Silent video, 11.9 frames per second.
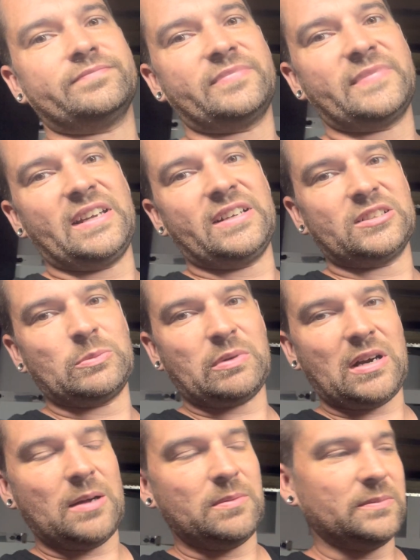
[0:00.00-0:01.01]
There's the
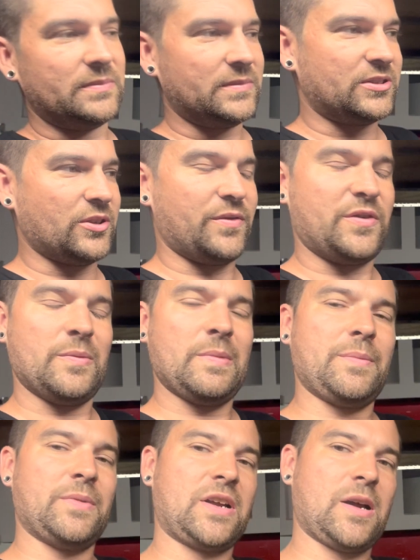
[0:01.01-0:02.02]
problem. So if you
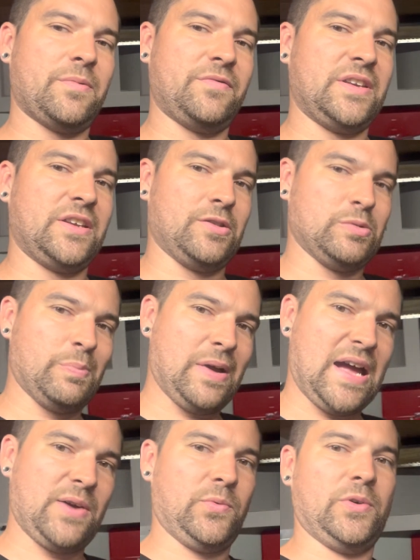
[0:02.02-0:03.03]
remember a couple videos
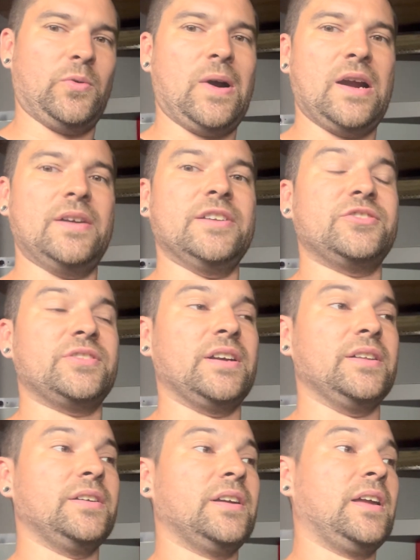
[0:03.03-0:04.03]
back when we were wiring this
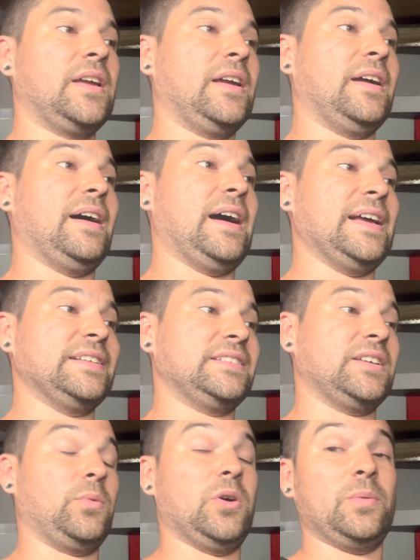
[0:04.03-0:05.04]
trailer, I
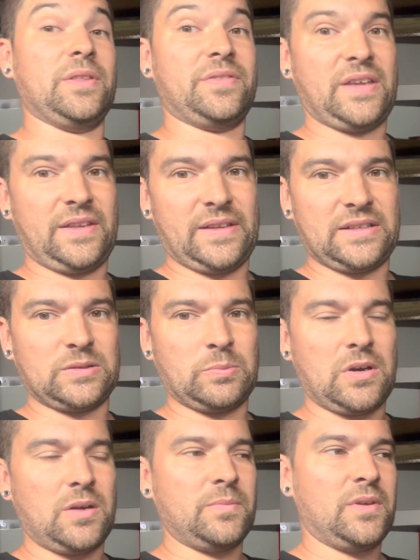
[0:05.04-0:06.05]
said, well, we think that's the
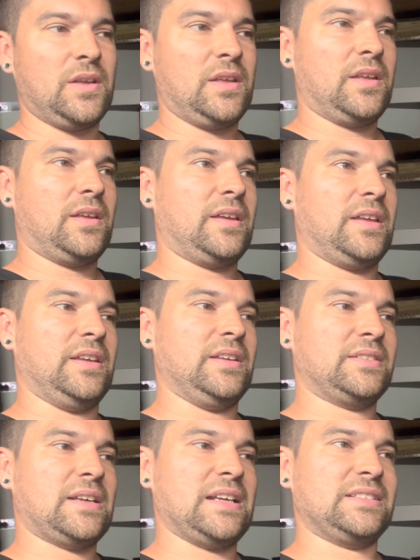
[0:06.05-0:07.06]
problem.
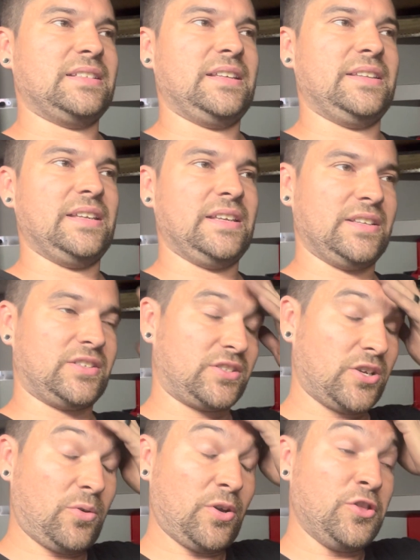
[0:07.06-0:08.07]
I said that it's
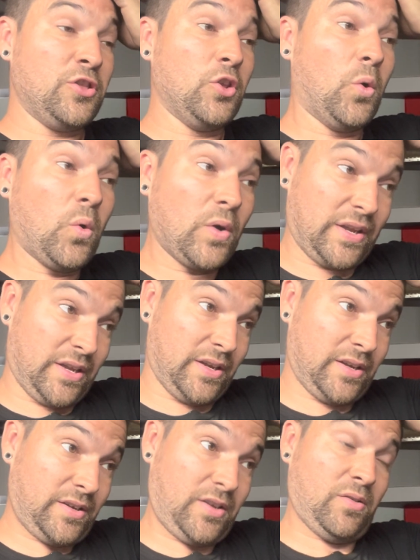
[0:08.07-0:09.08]
so
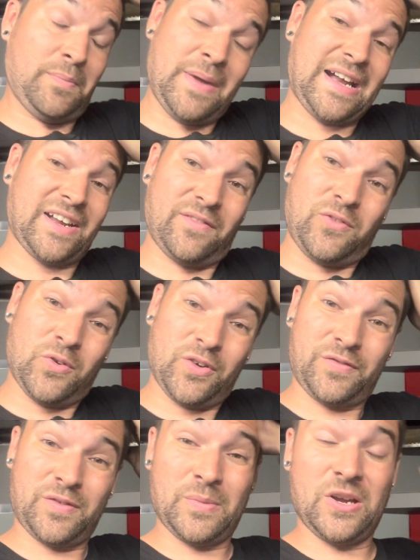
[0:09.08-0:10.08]
annoying going back and
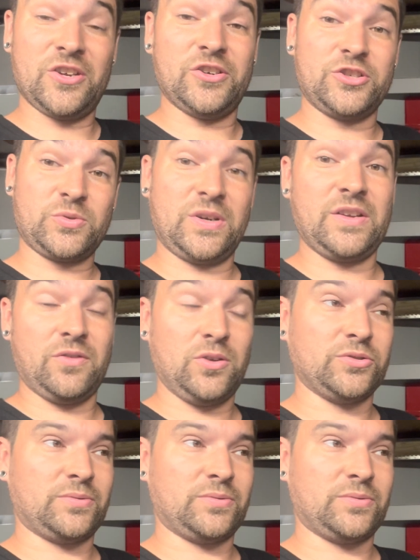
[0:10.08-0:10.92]
forth from 120 volts